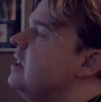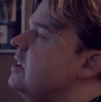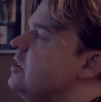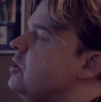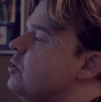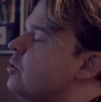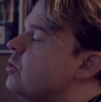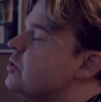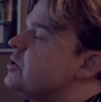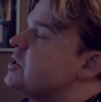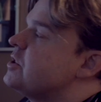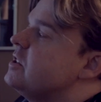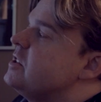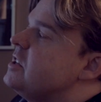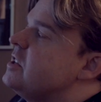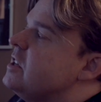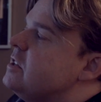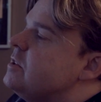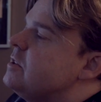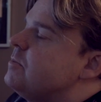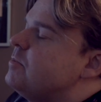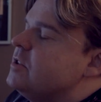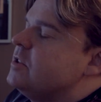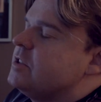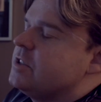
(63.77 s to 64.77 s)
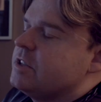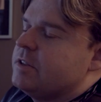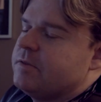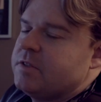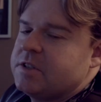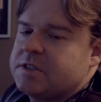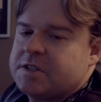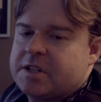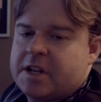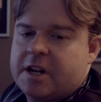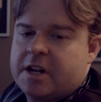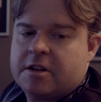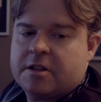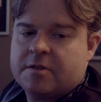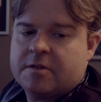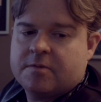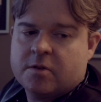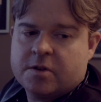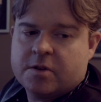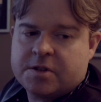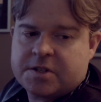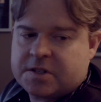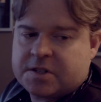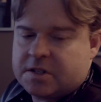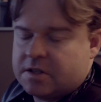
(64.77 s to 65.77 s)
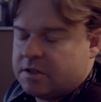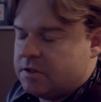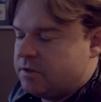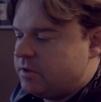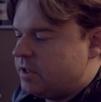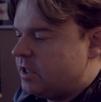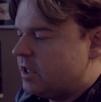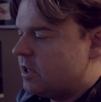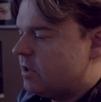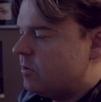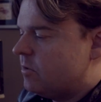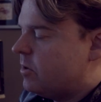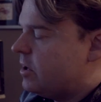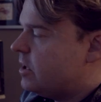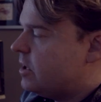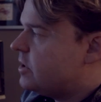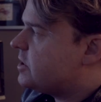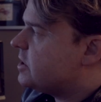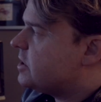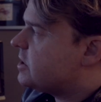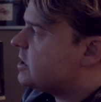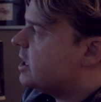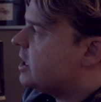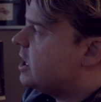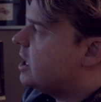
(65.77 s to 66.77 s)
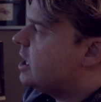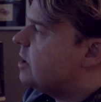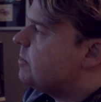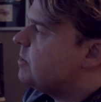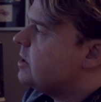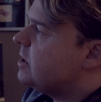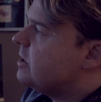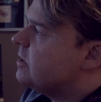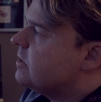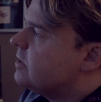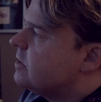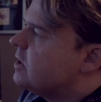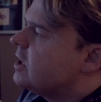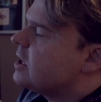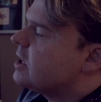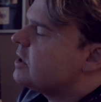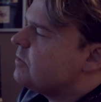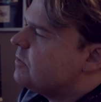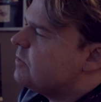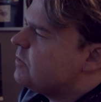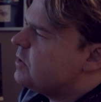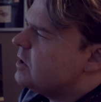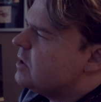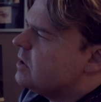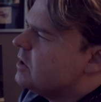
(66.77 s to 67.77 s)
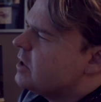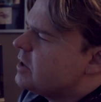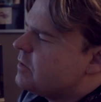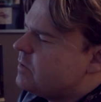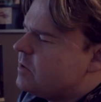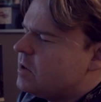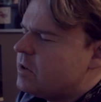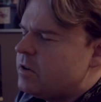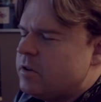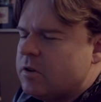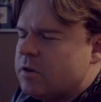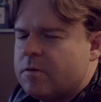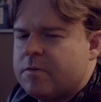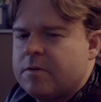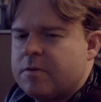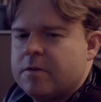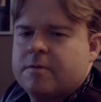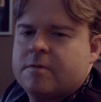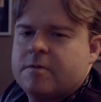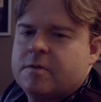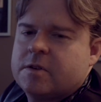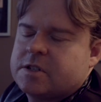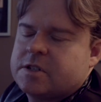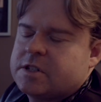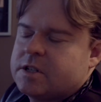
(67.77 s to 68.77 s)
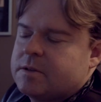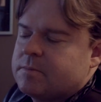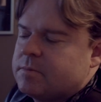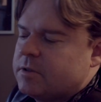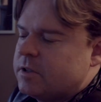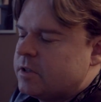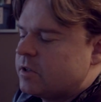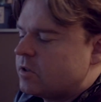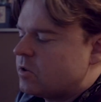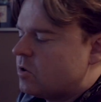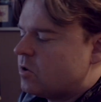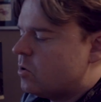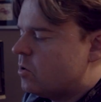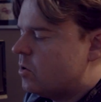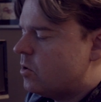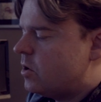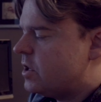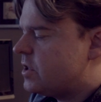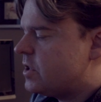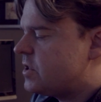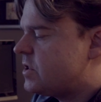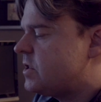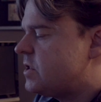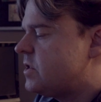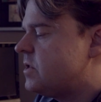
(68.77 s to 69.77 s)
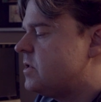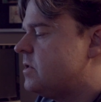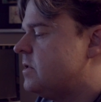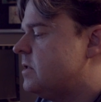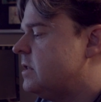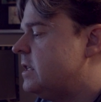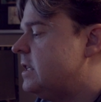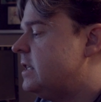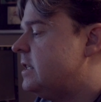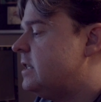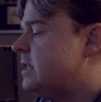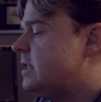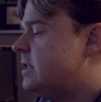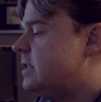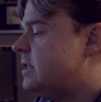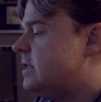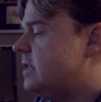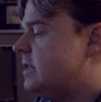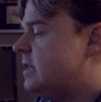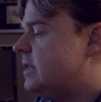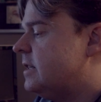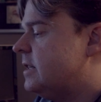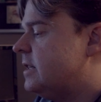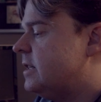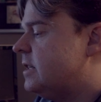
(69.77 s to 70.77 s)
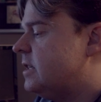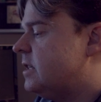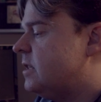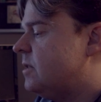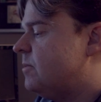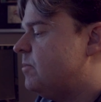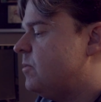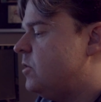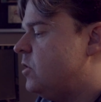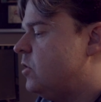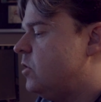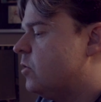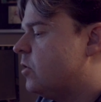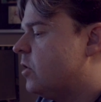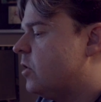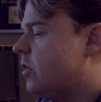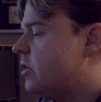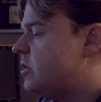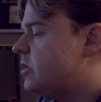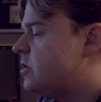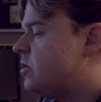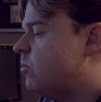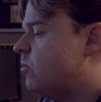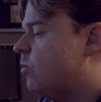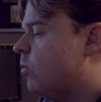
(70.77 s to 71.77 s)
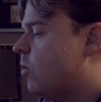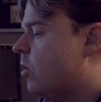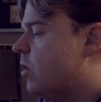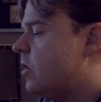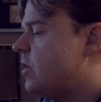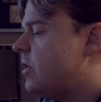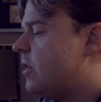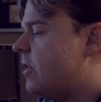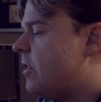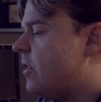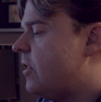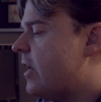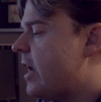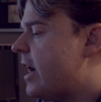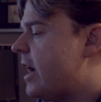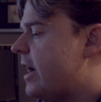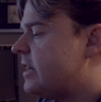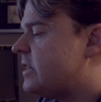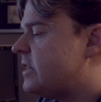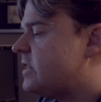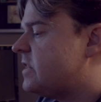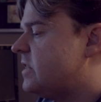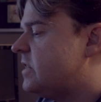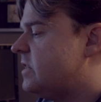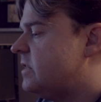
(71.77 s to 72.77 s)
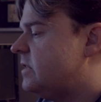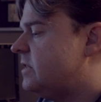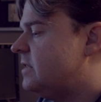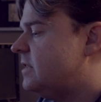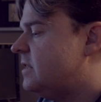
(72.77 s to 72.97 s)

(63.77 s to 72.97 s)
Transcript: You also tend to preserve the sound of the voice. So, you know, where is it to harmony? Like very often, for example, in a chorus, you're going to want that